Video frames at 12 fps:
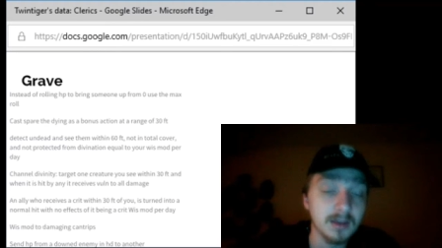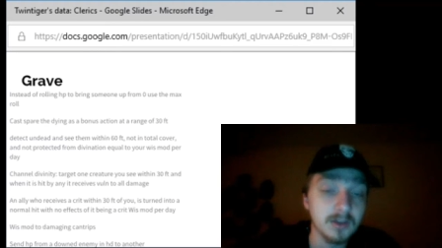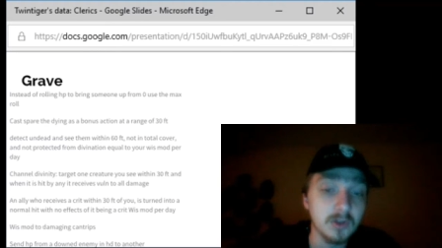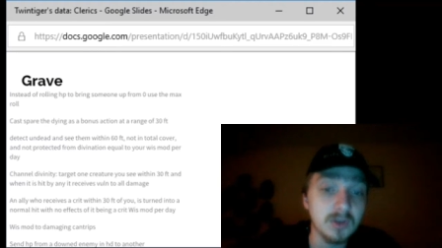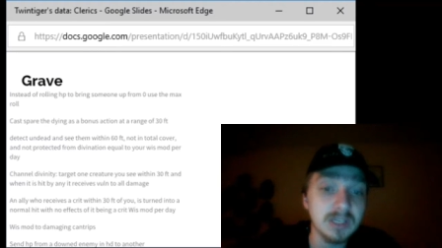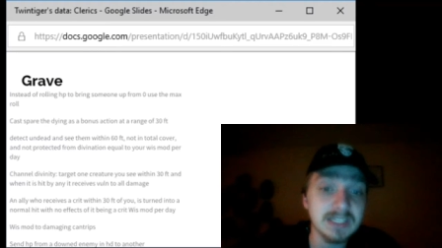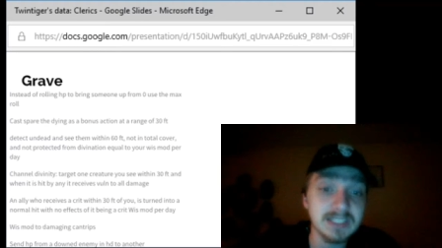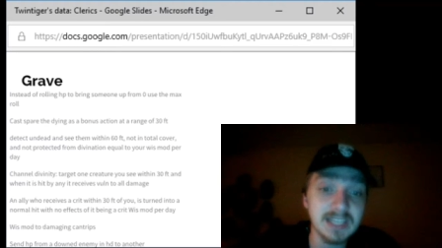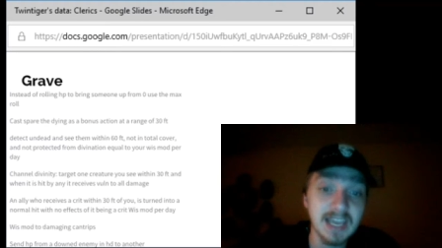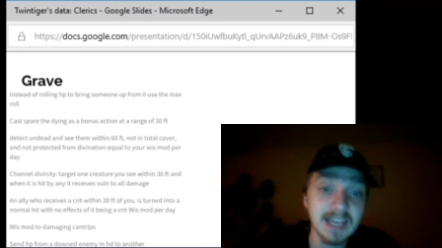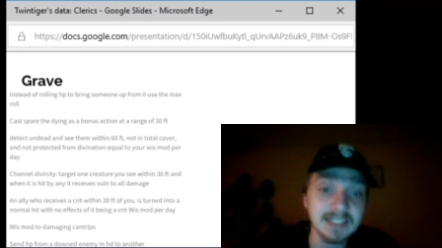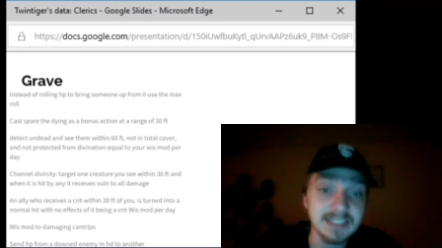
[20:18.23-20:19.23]
You can
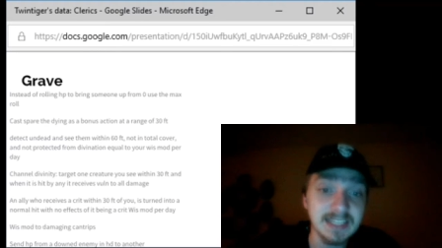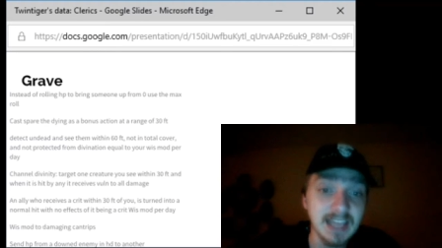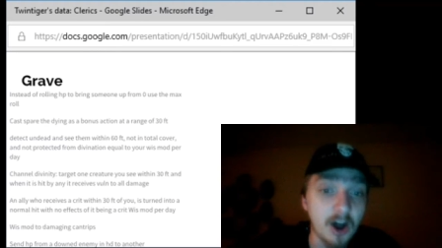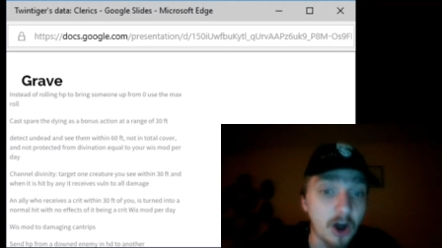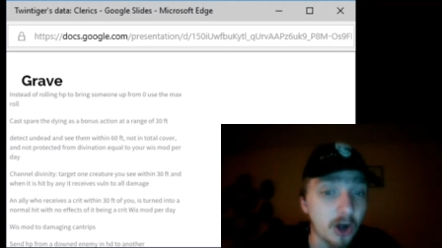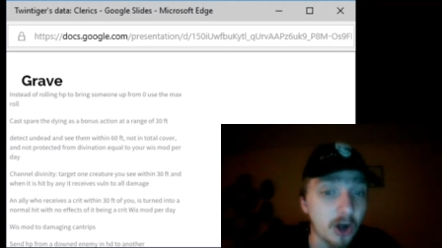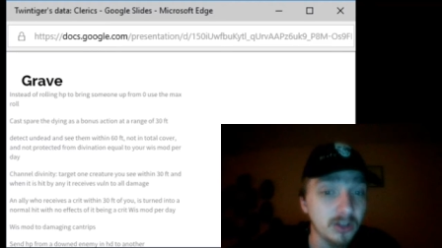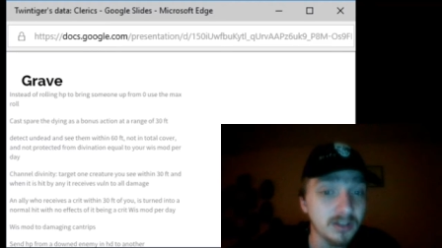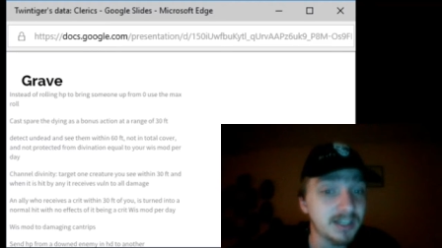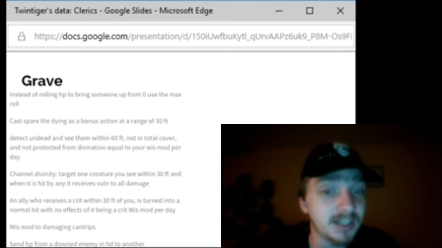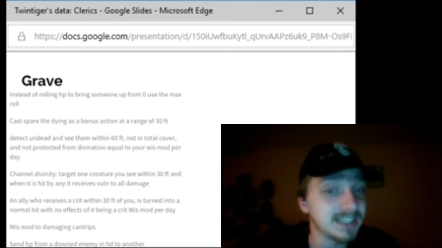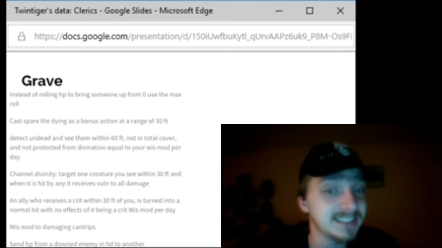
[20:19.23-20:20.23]
detect all
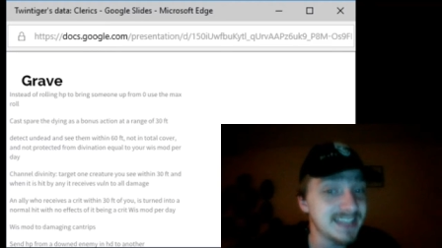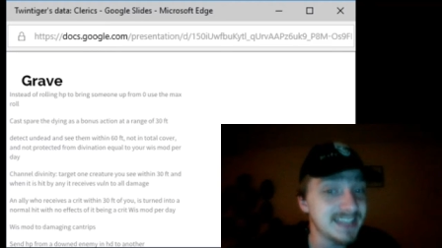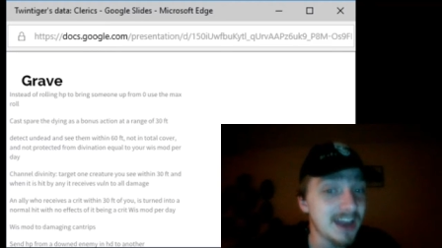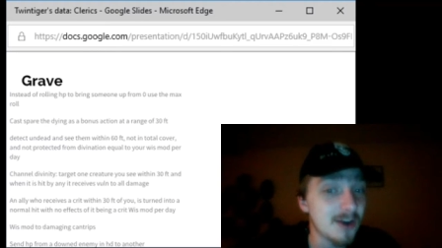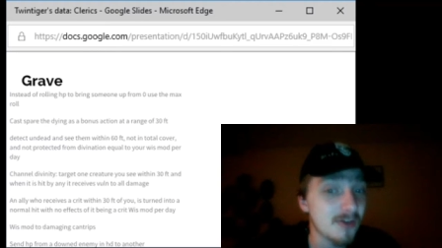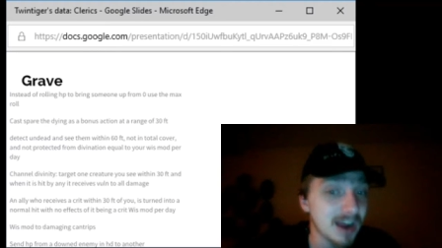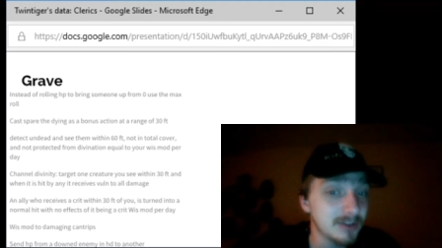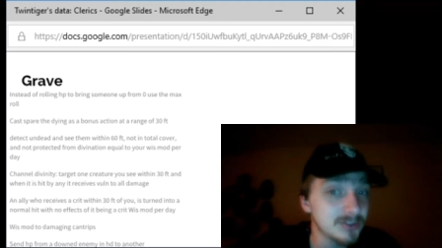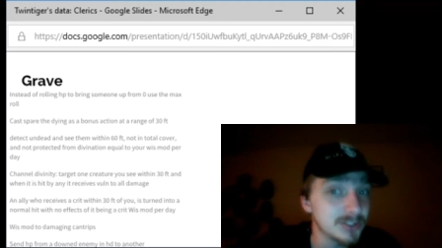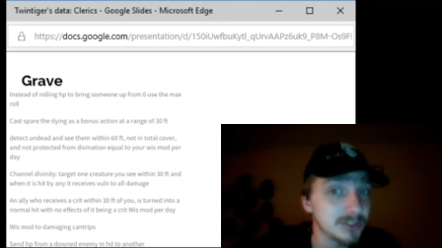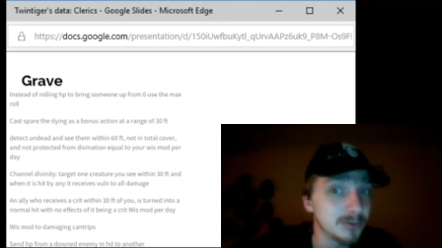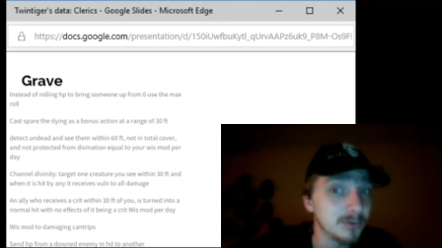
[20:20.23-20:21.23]
undead around
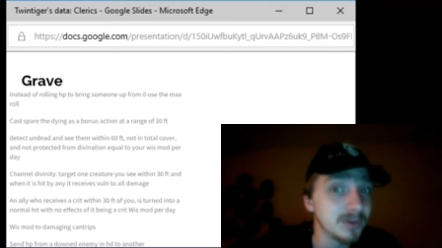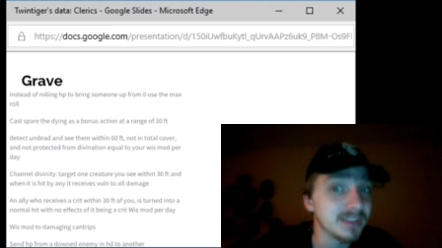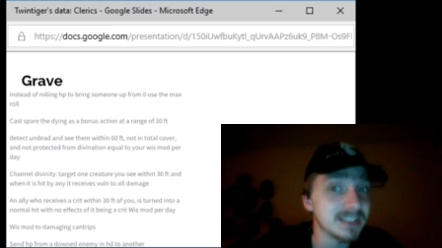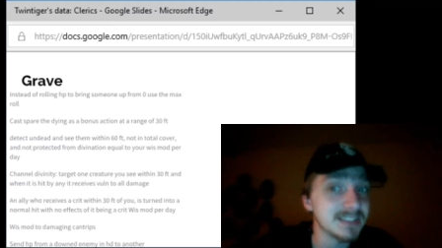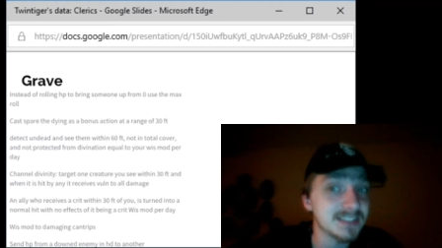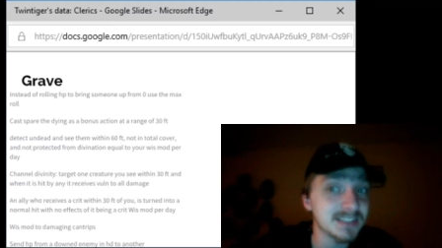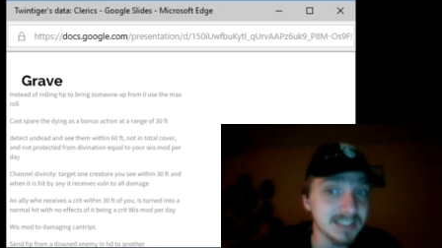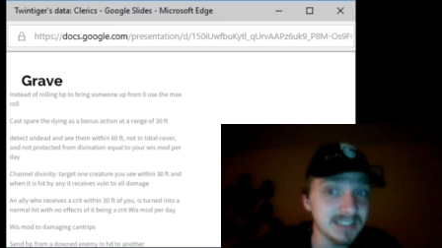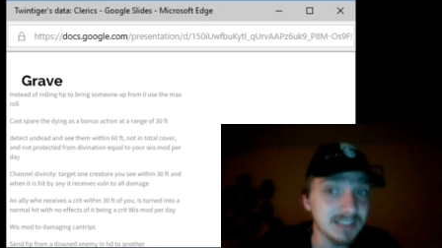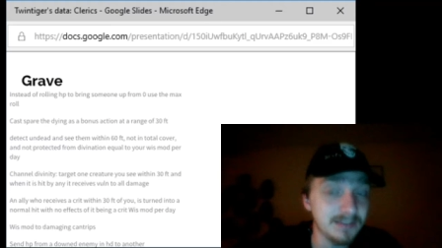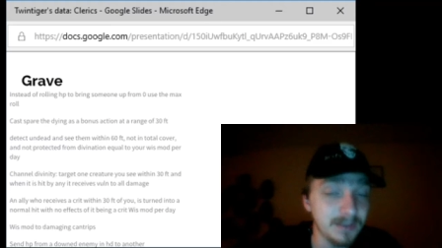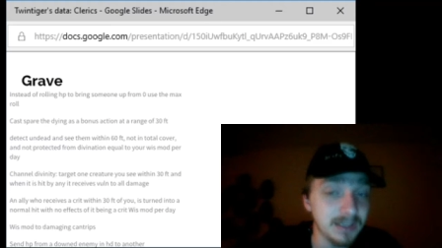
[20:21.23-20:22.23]
you within
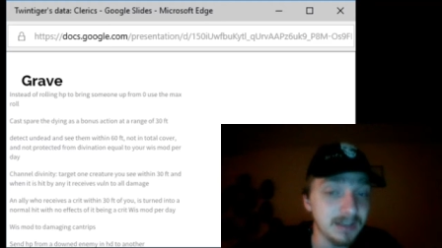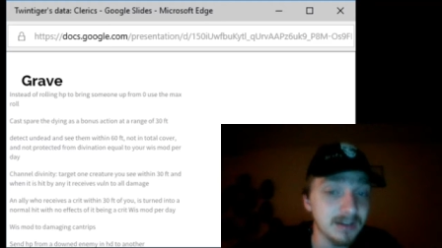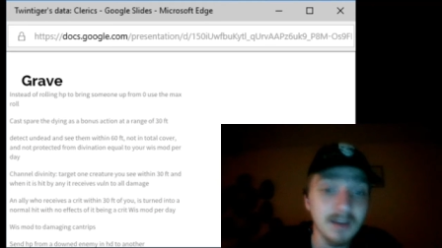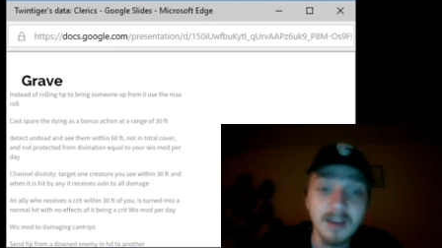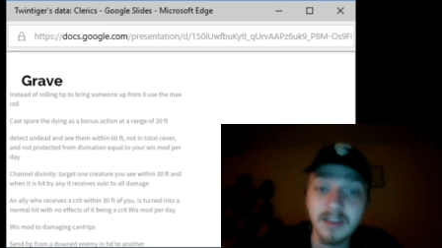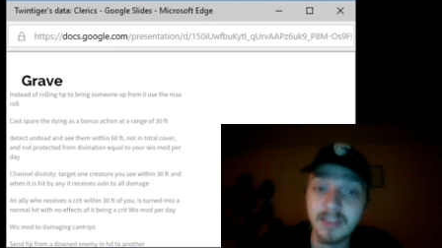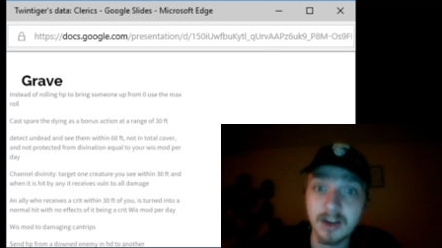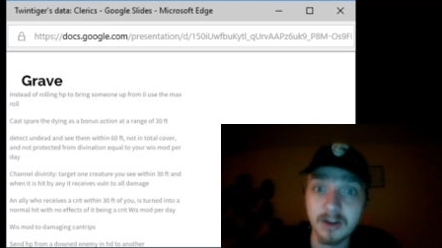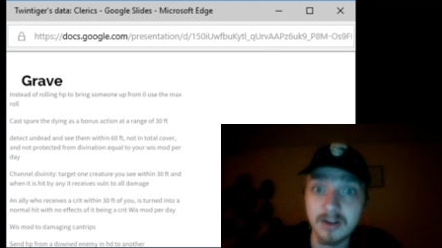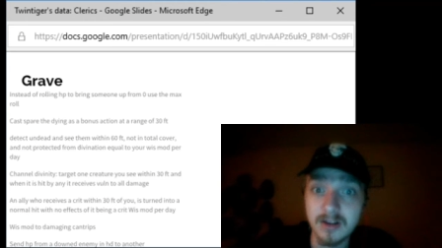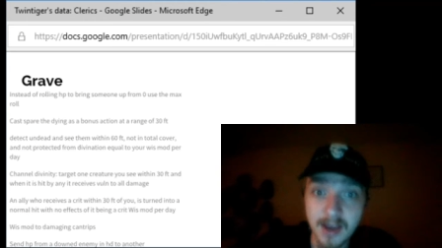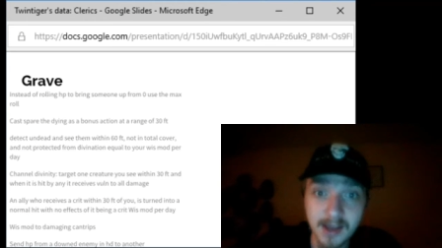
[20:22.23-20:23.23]
60 feet that are
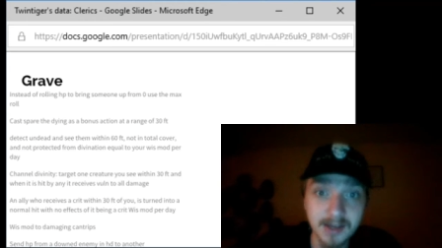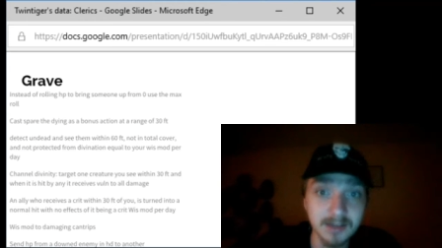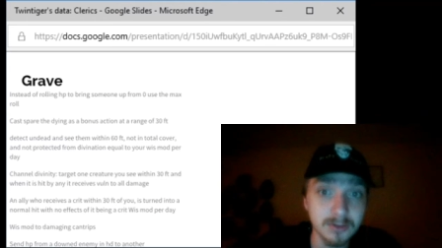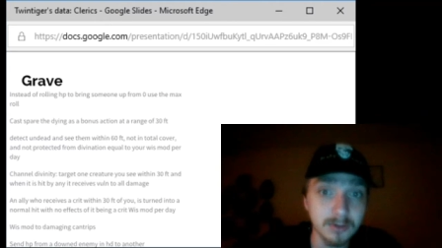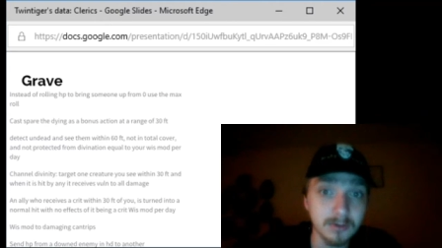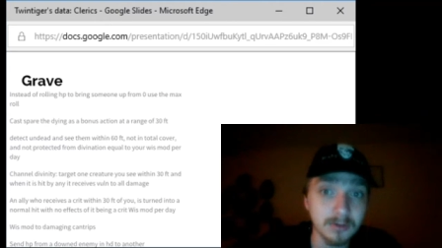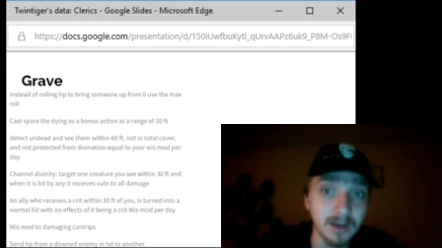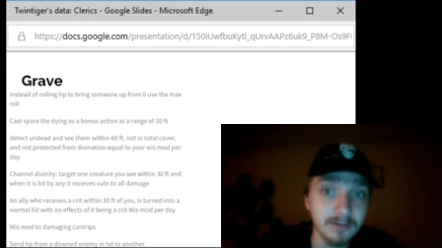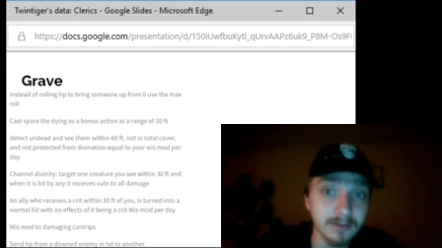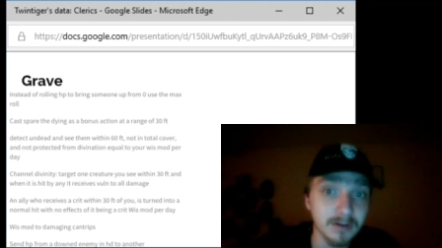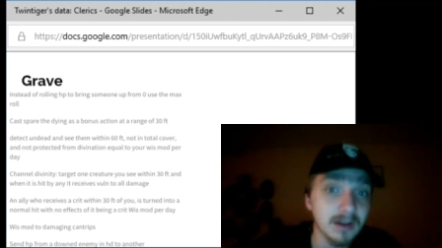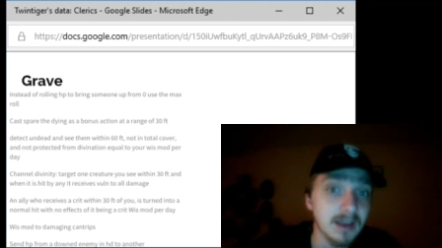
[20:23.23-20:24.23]
not in total
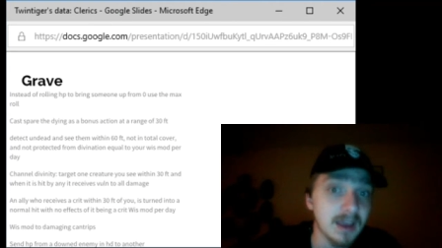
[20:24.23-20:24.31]
cover